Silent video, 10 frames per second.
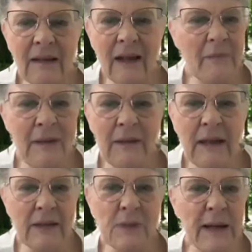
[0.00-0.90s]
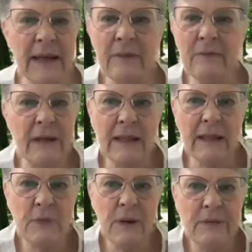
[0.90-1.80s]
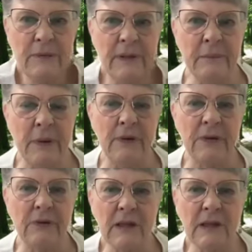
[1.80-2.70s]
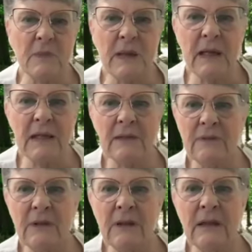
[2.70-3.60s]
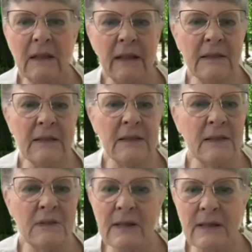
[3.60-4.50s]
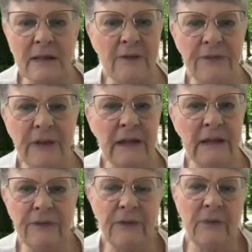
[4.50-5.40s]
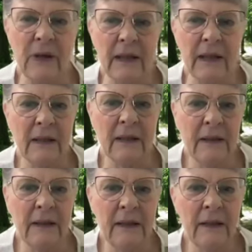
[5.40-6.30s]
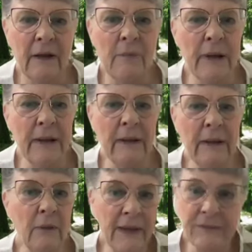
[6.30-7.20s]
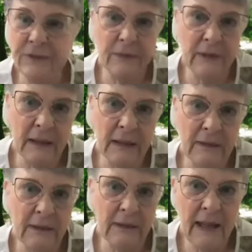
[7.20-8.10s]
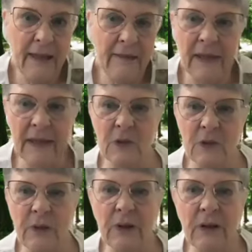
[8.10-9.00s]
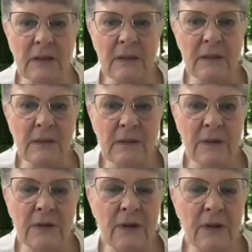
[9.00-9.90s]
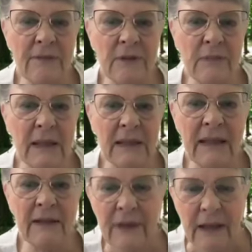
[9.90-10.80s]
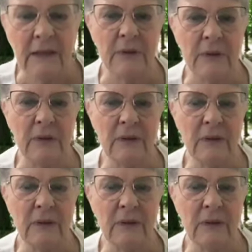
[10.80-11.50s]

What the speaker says: I mean, that's why we read poetry, is because it really connects us to ourselves in a different way. But we have to read it to have that experience. So you have to make that available.